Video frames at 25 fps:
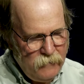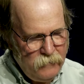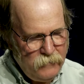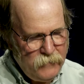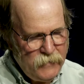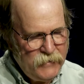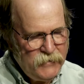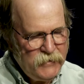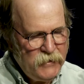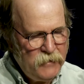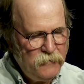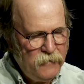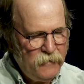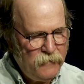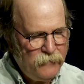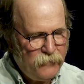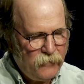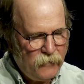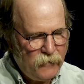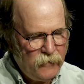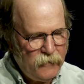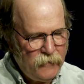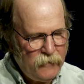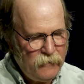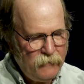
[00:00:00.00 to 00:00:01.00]
busy with
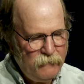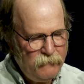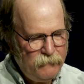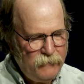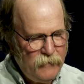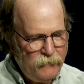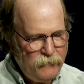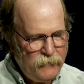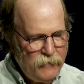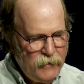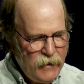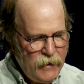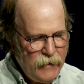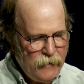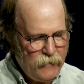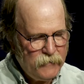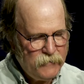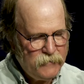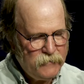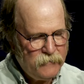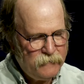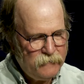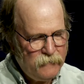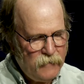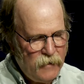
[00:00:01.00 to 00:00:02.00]
450
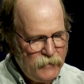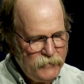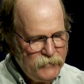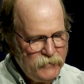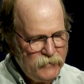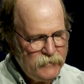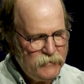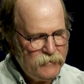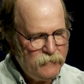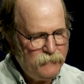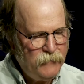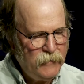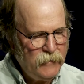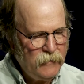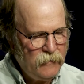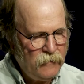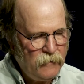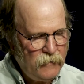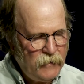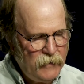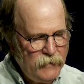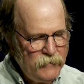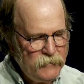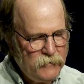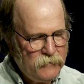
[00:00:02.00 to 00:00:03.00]
acres of russets,
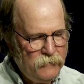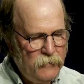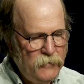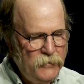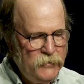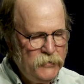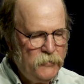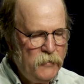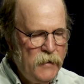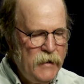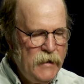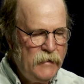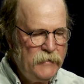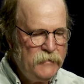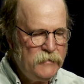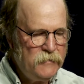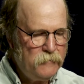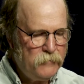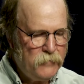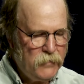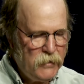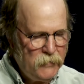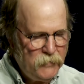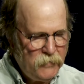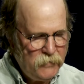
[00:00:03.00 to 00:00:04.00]
fingerlings, rose reds,
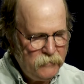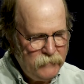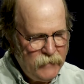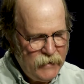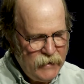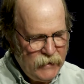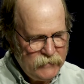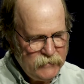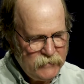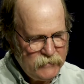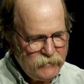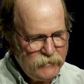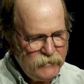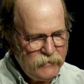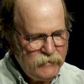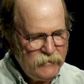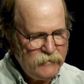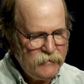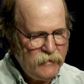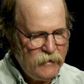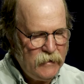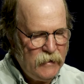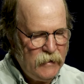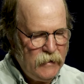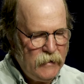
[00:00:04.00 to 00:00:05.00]
and purple
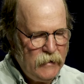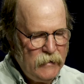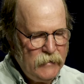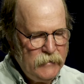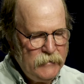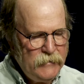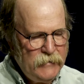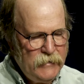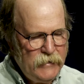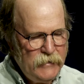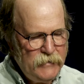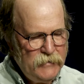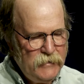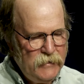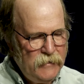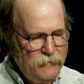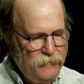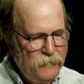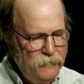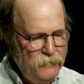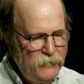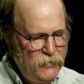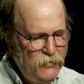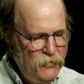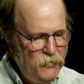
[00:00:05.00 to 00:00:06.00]
majesties, dizzy
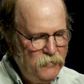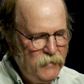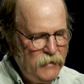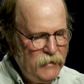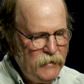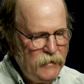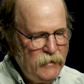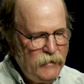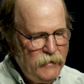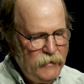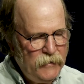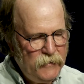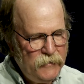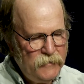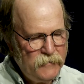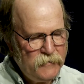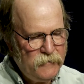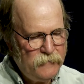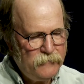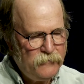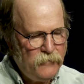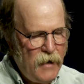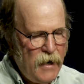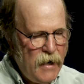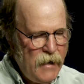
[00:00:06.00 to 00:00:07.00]
from too many years
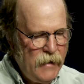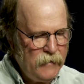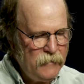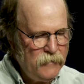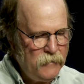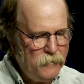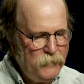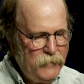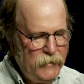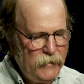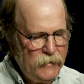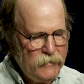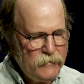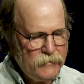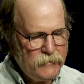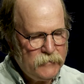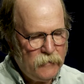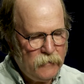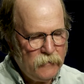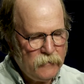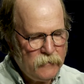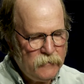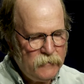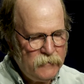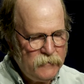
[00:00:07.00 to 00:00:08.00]
of riding the big
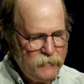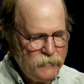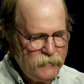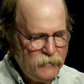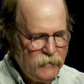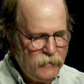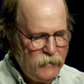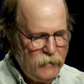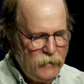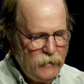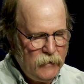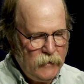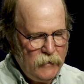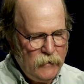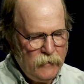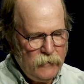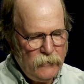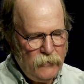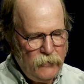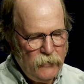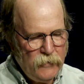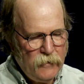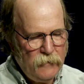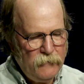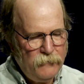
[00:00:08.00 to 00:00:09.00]
circles,
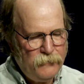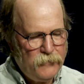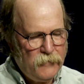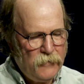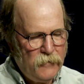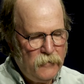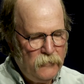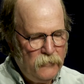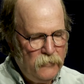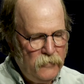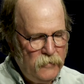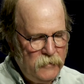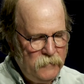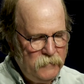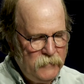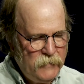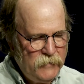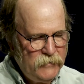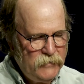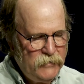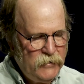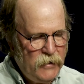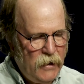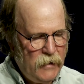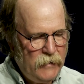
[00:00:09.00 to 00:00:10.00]
looking for a
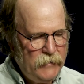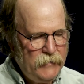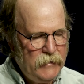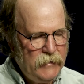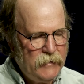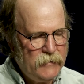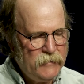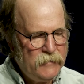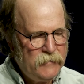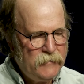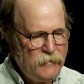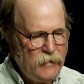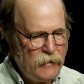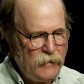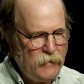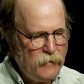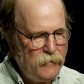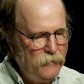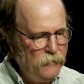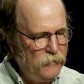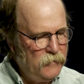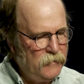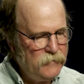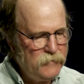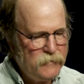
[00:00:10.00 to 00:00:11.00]
woman, John Deere steady,
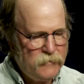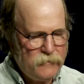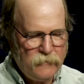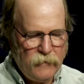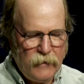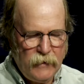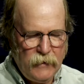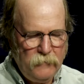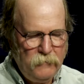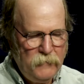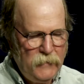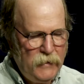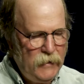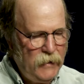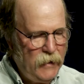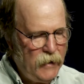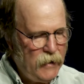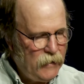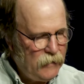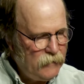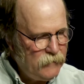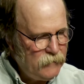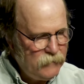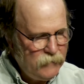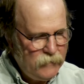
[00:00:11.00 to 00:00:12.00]
who can straighten me
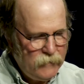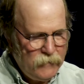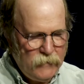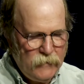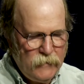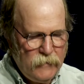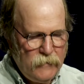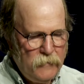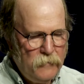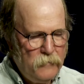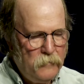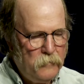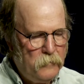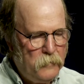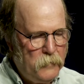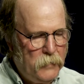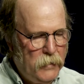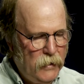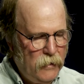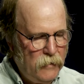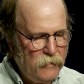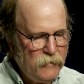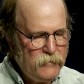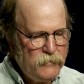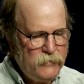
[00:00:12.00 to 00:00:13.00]
out.
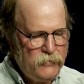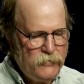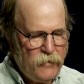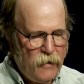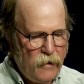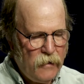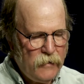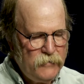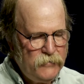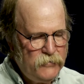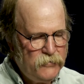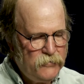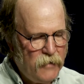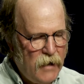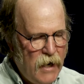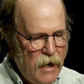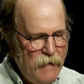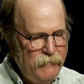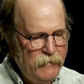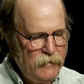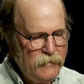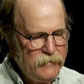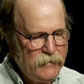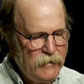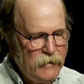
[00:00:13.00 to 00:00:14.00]
Bulk truck
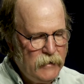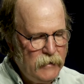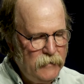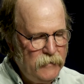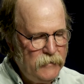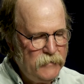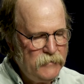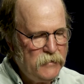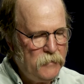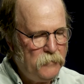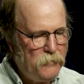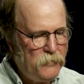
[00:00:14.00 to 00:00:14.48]
driving skills a